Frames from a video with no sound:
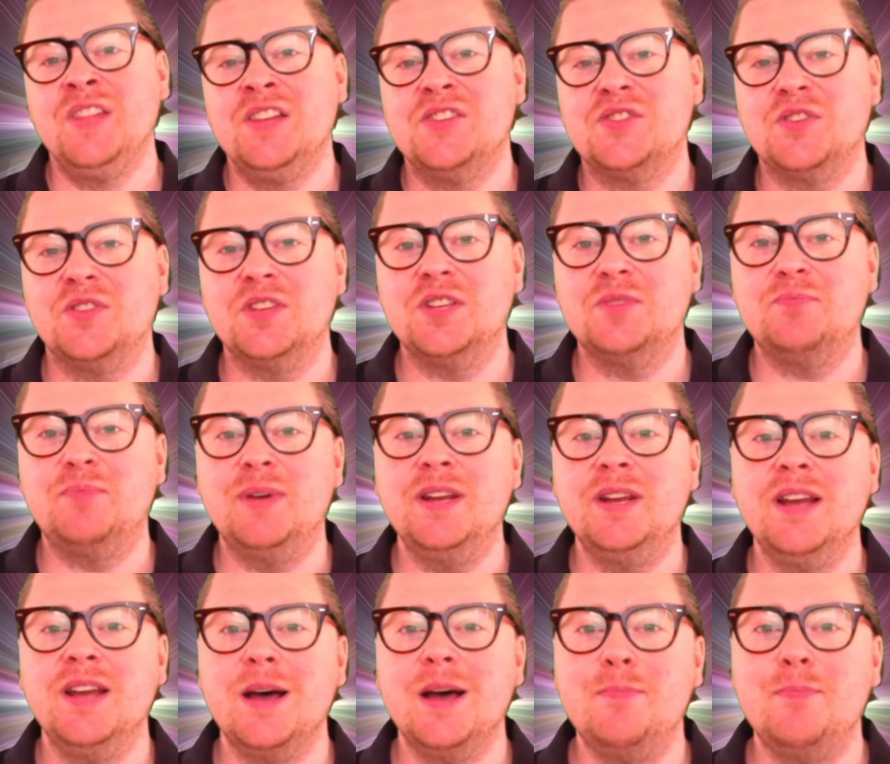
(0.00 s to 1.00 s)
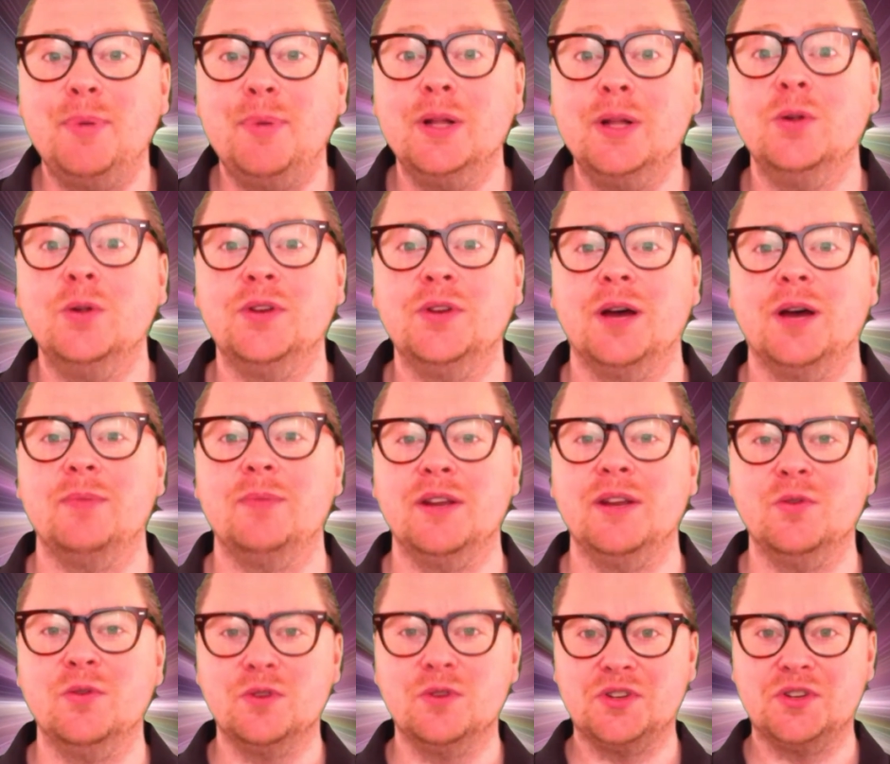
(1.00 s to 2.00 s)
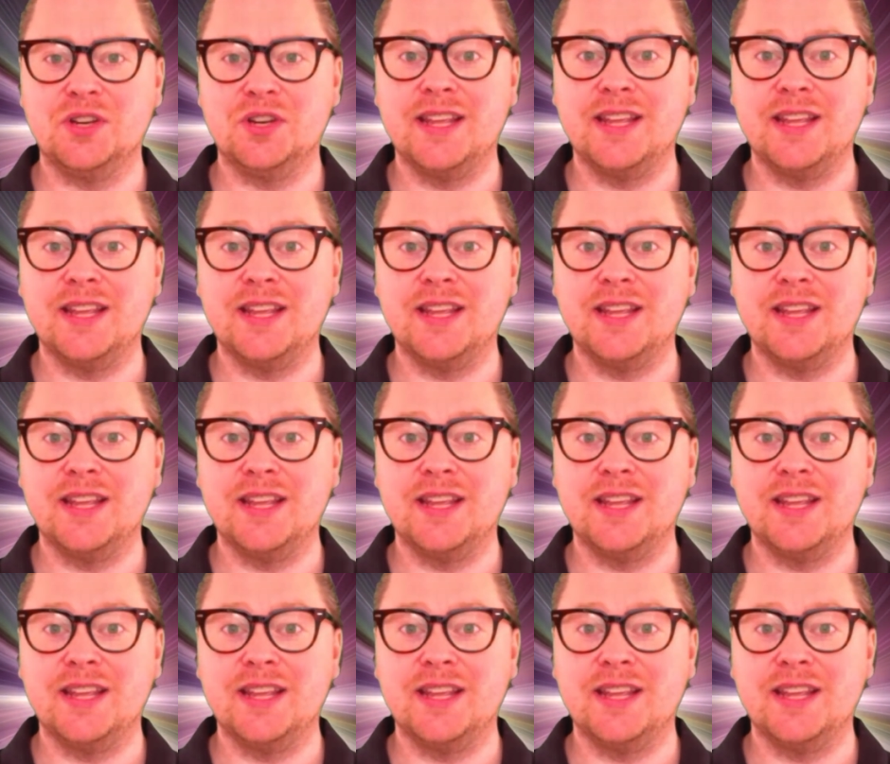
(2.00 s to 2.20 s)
So there's been a build-up in order to